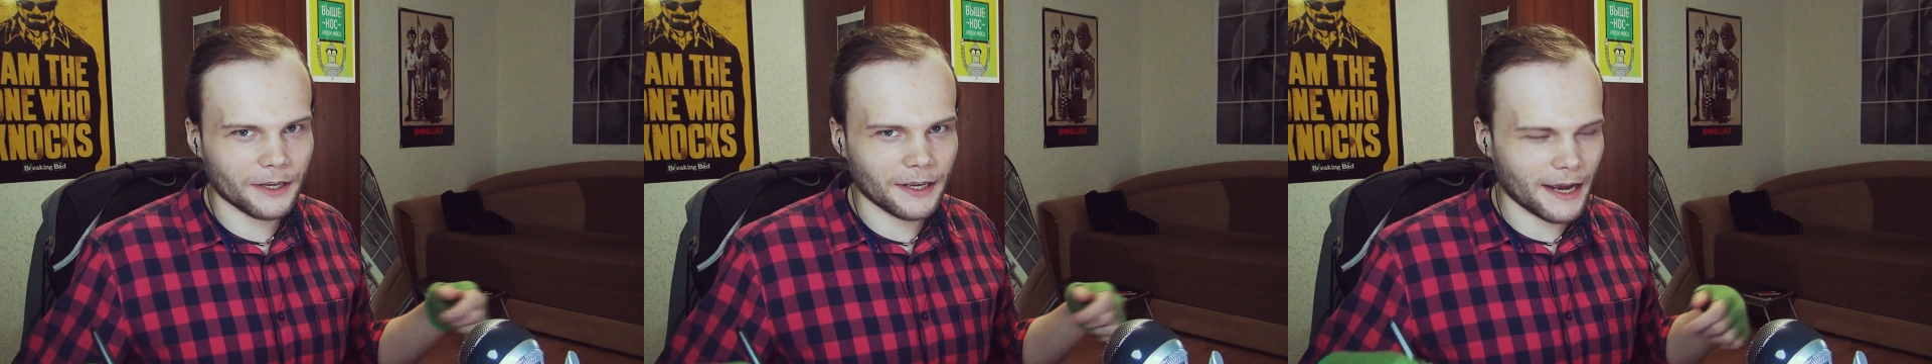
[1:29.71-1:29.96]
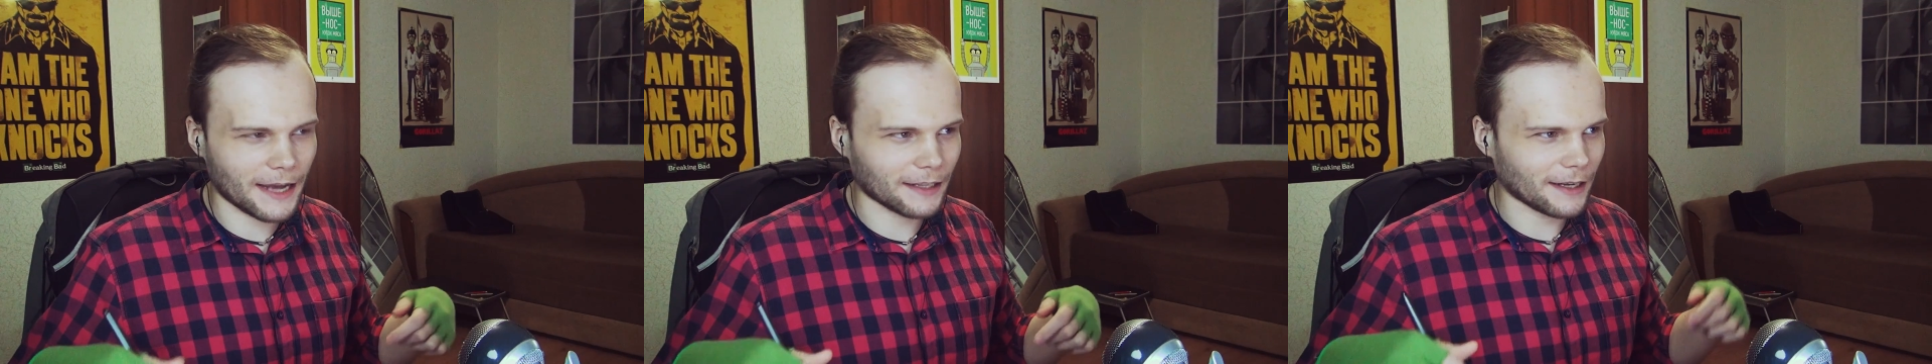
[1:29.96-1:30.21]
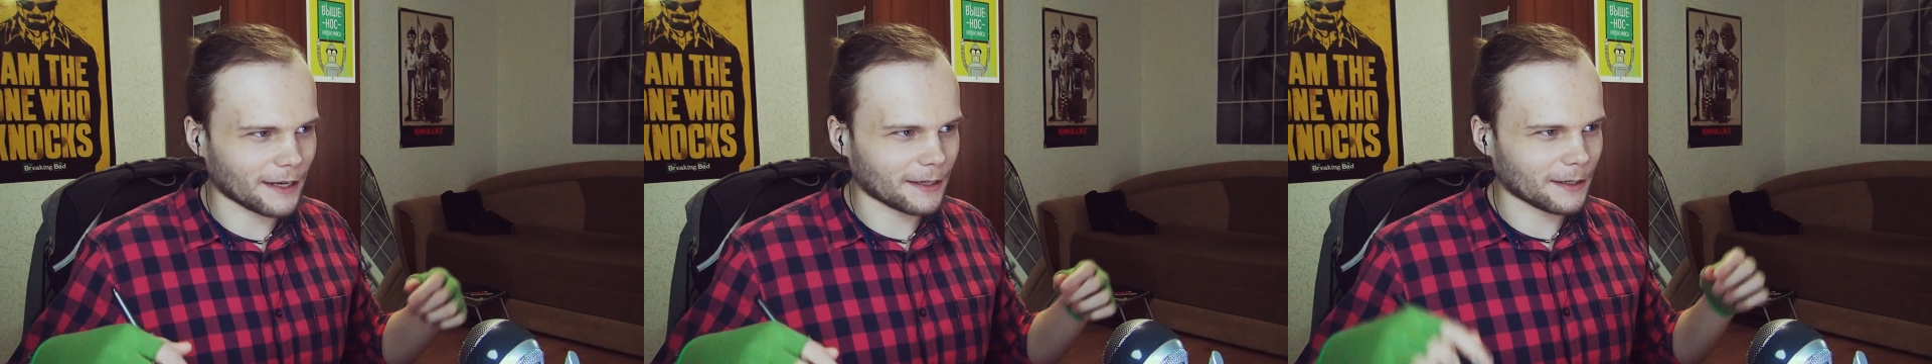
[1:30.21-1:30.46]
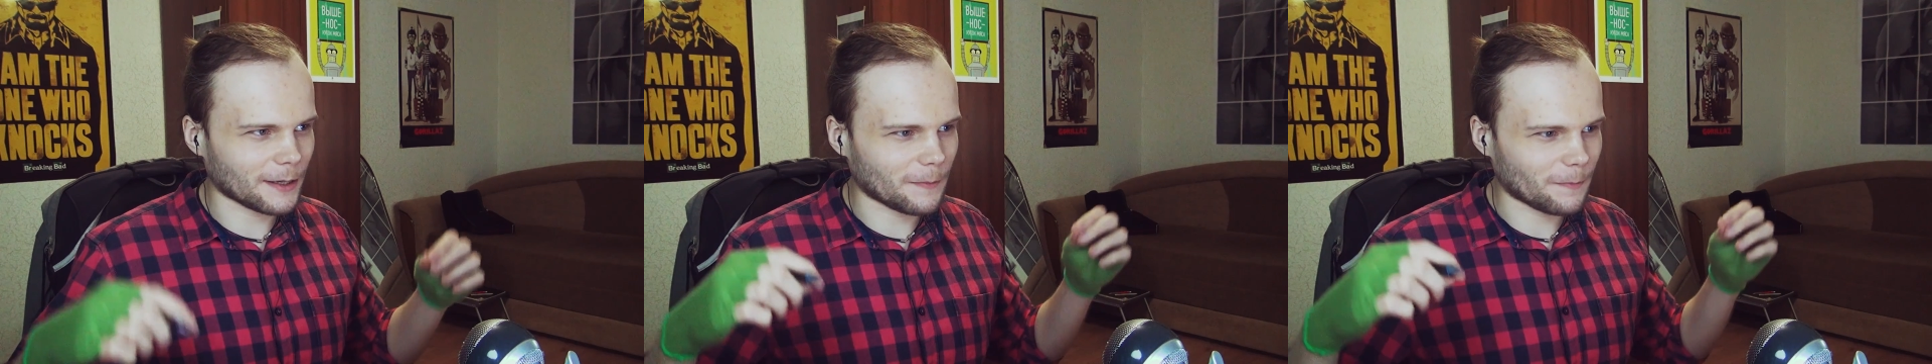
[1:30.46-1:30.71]
he had
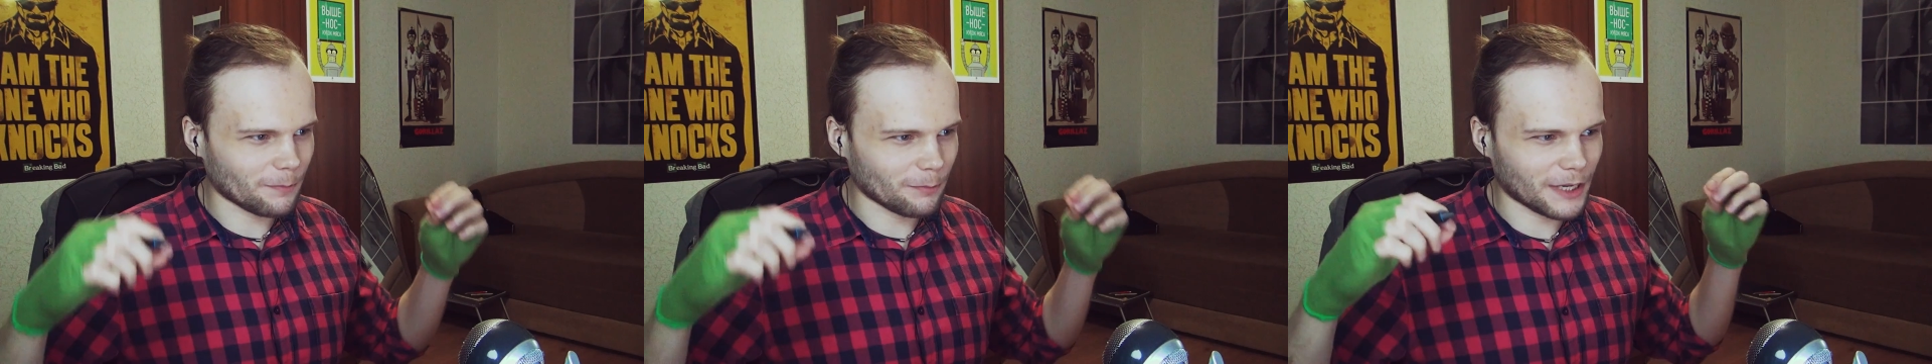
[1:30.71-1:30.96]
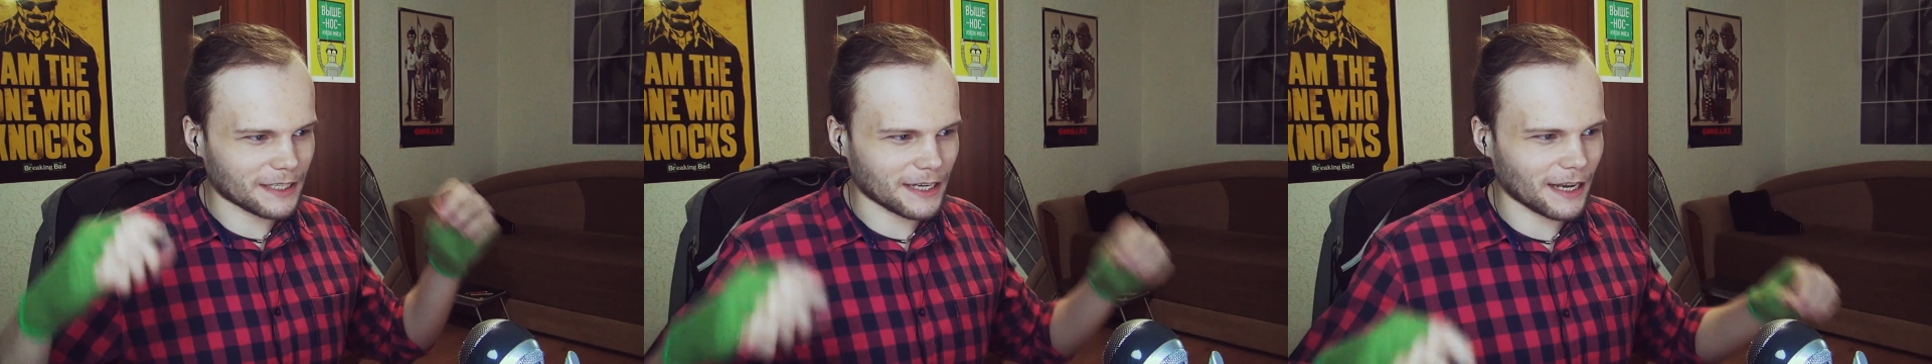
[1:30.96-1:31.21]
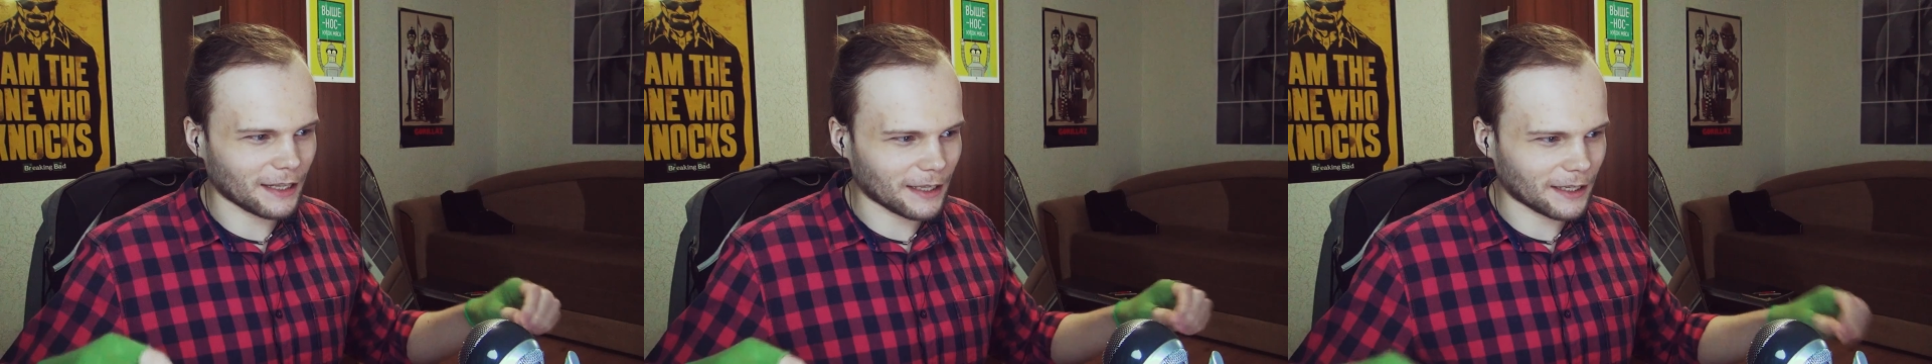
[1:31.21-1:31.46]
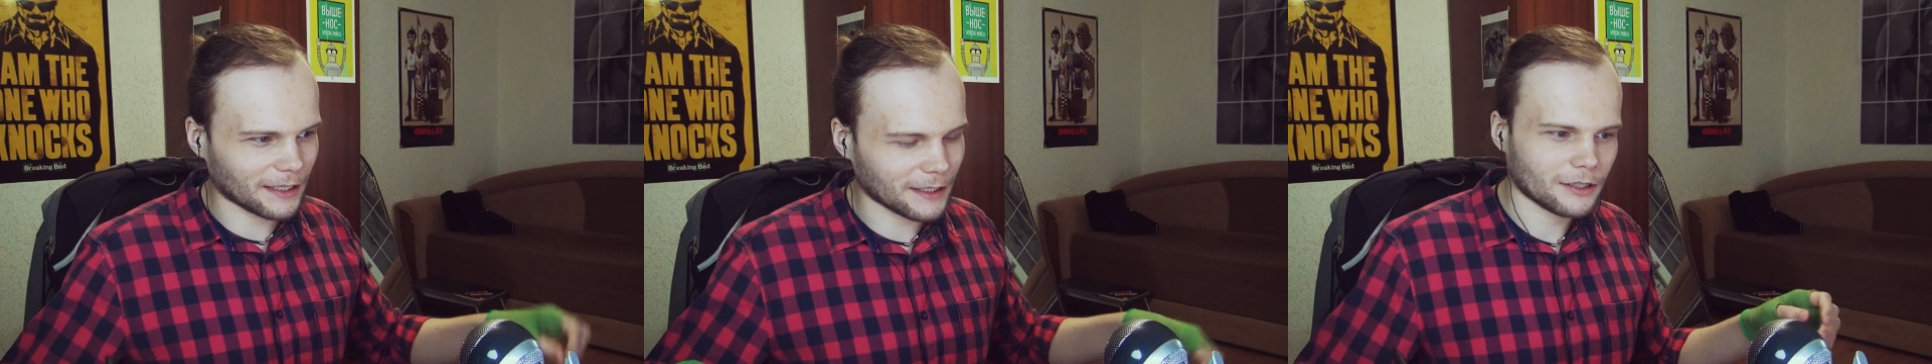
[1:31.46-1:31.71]
like a
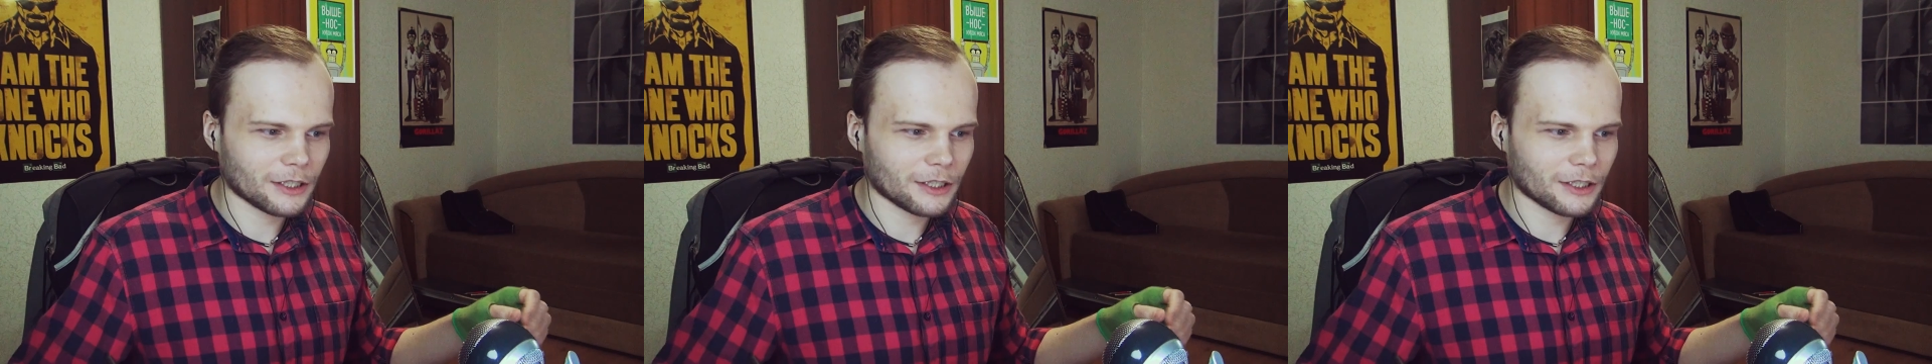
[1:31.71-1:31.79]
metallic